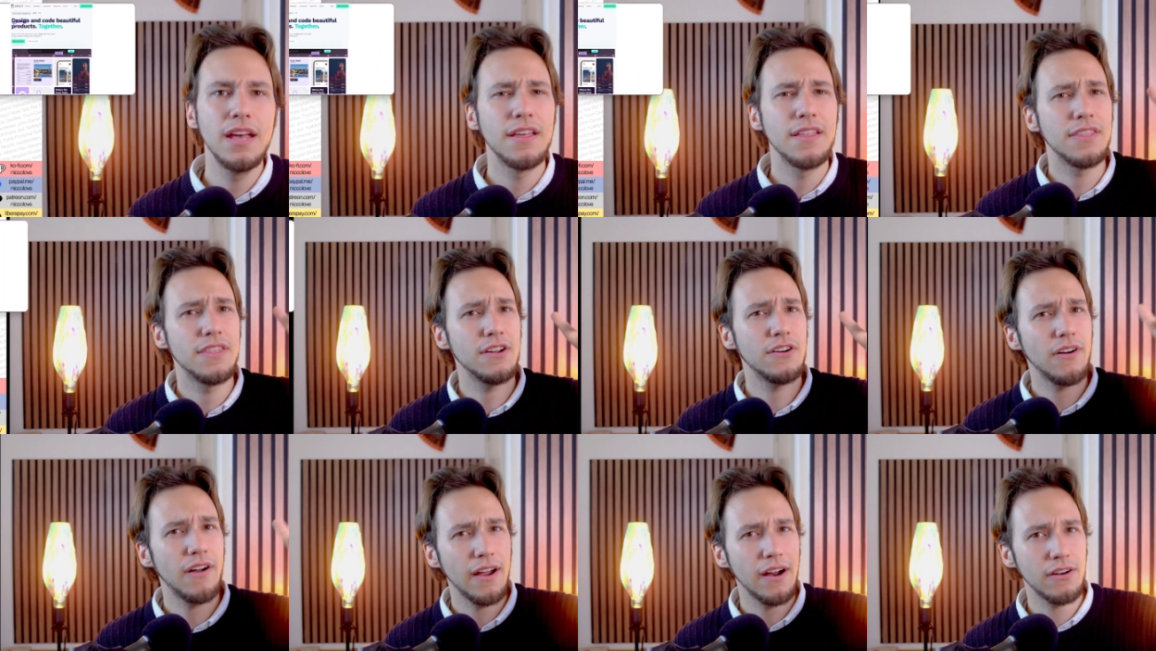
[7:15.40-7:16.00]

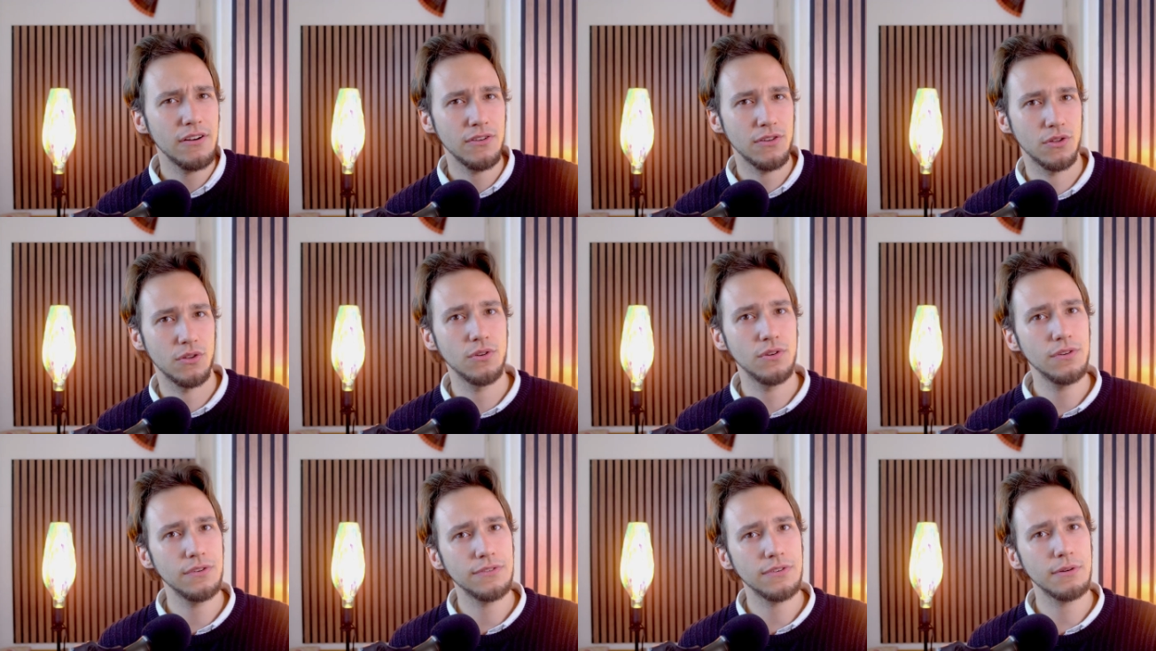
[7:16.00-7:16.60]
There are
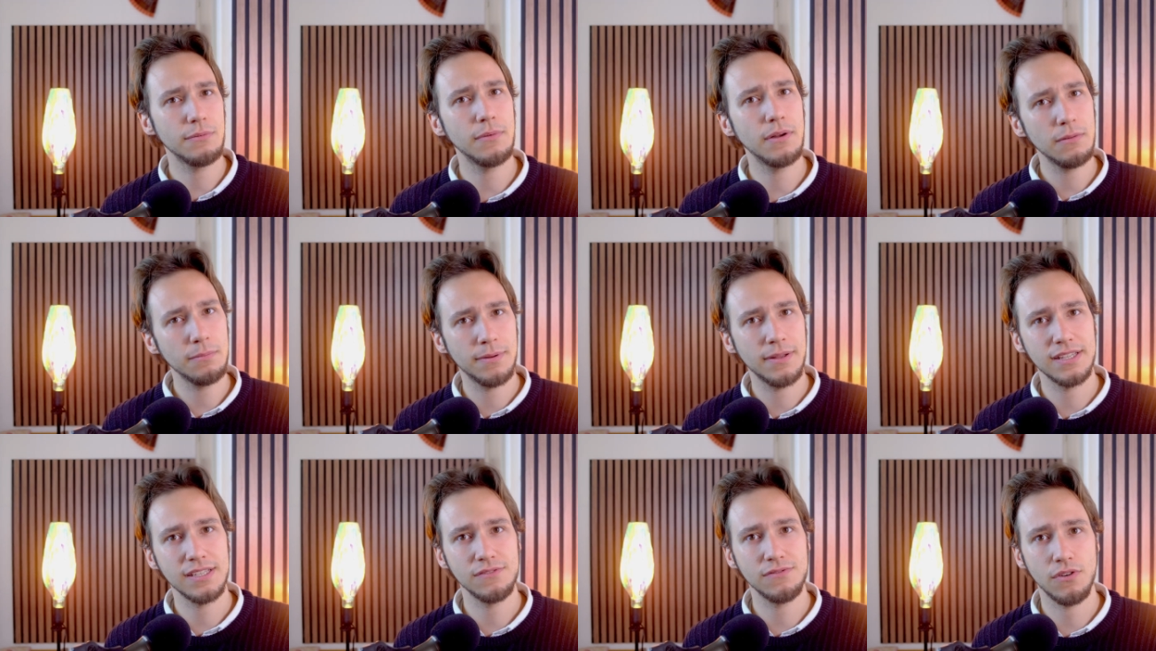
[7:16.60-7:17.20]
no formal
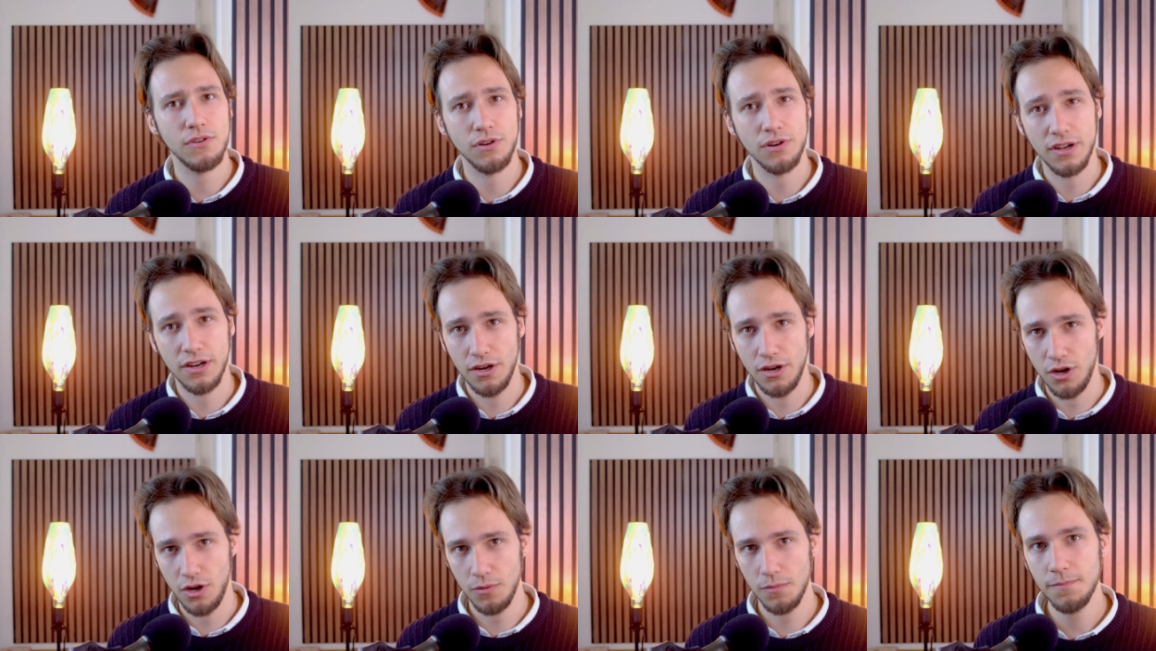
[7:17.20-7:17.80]
plans for
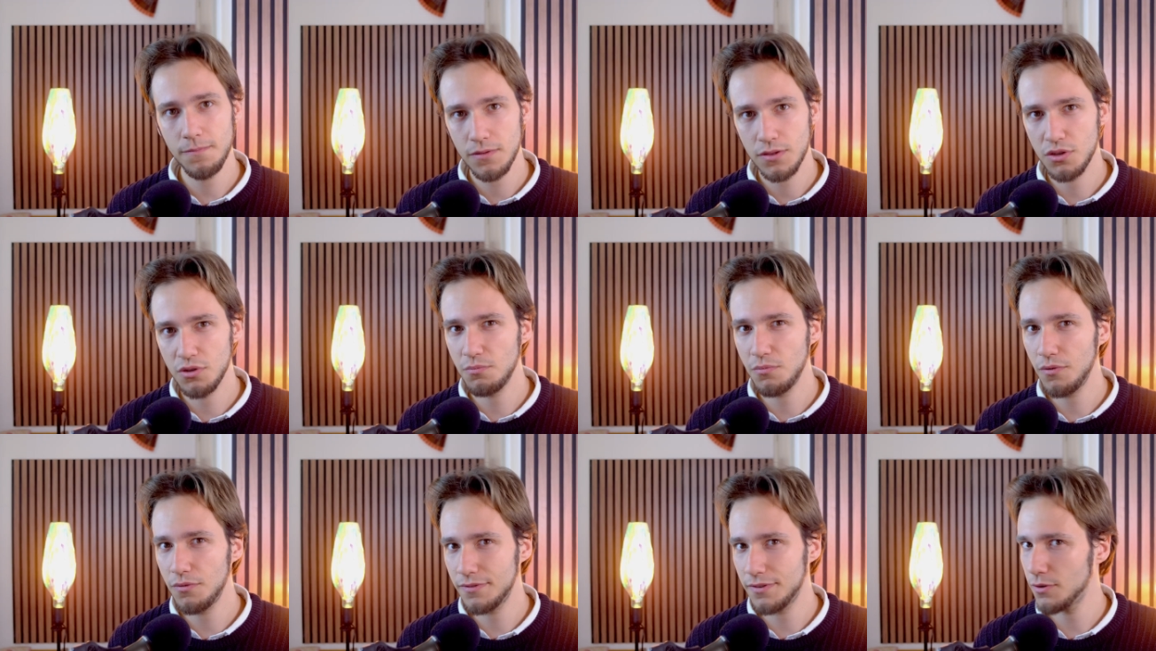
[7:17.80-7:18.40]
GNOME to
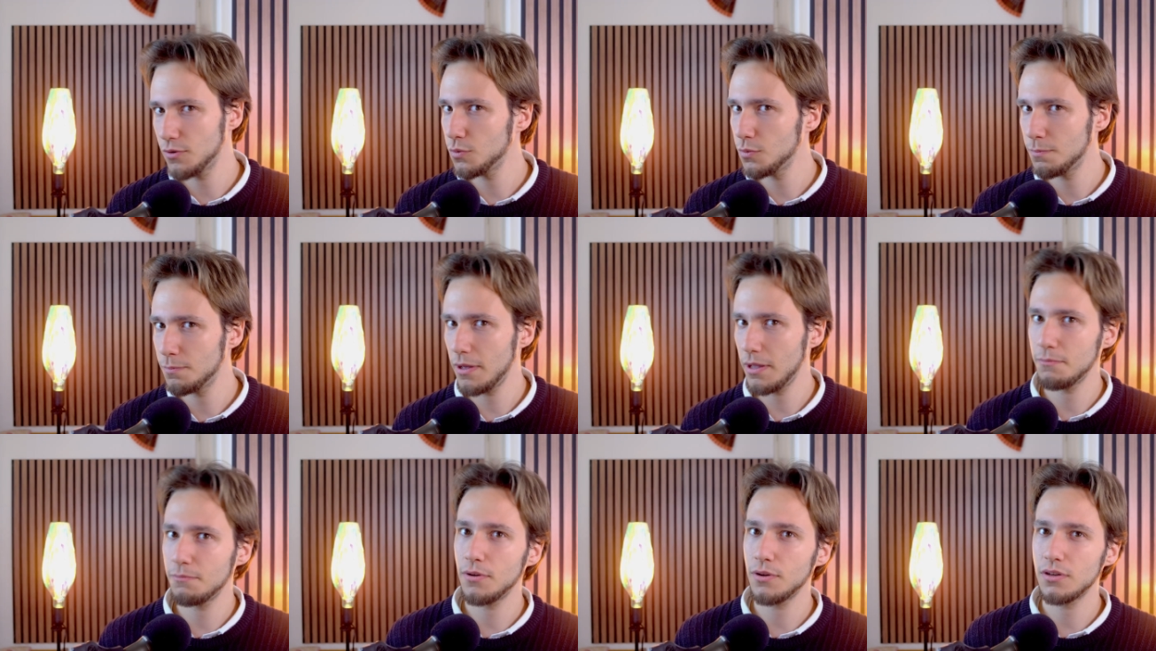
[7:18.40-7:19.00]
move to
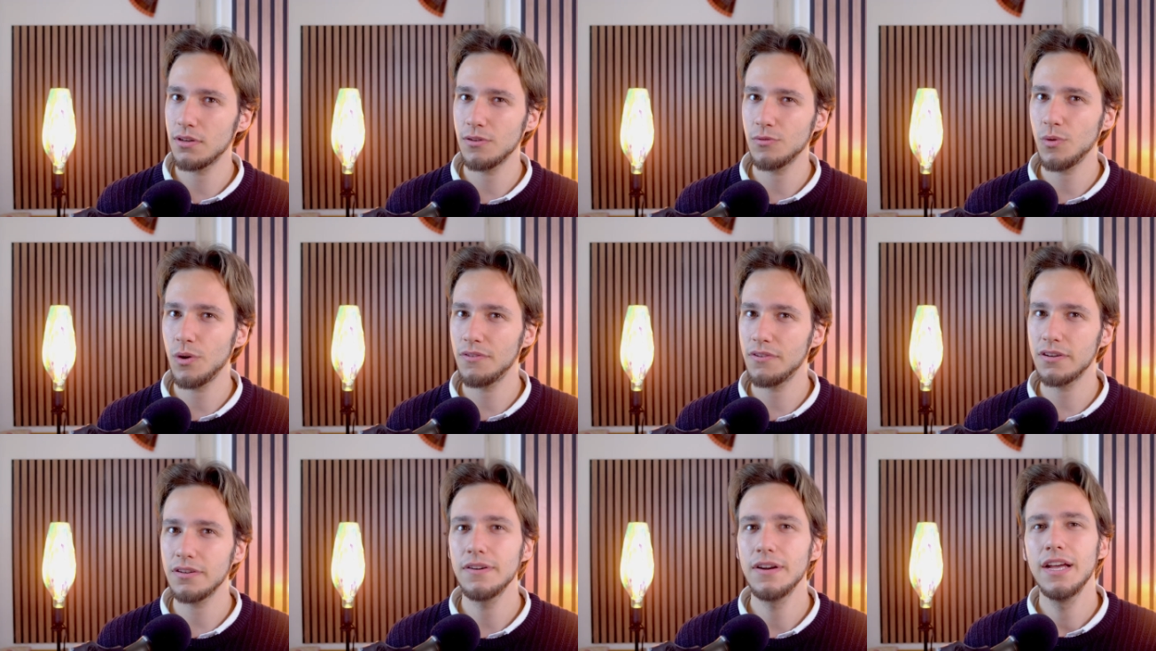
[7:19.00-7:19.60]
Penpot,
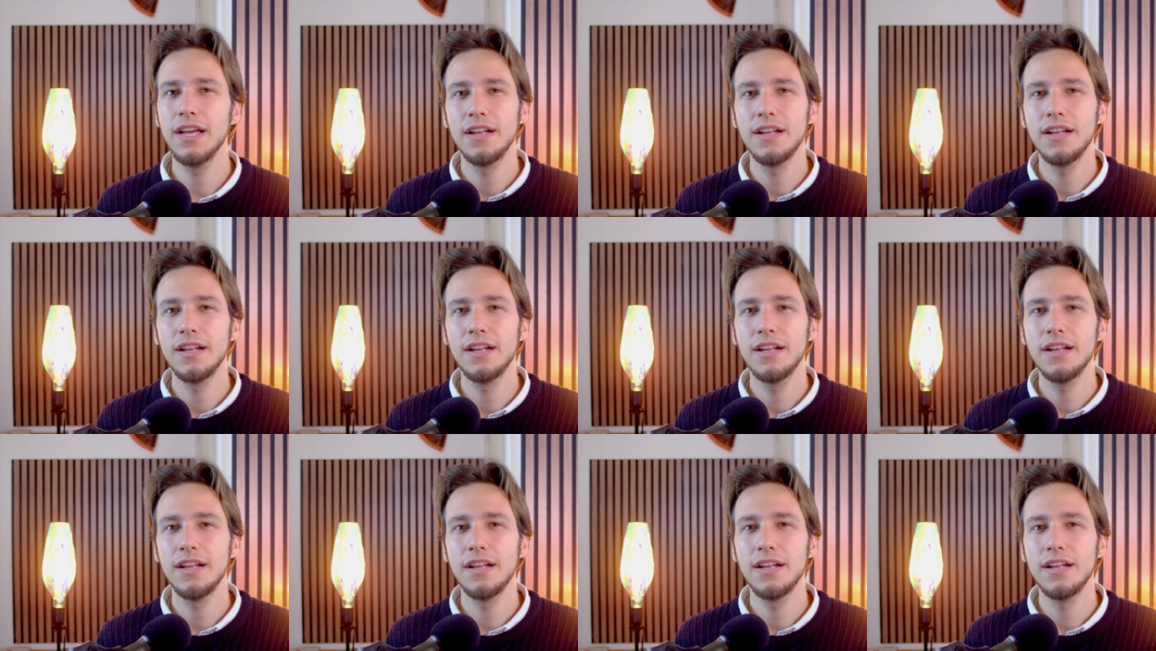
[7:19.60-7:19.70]
however.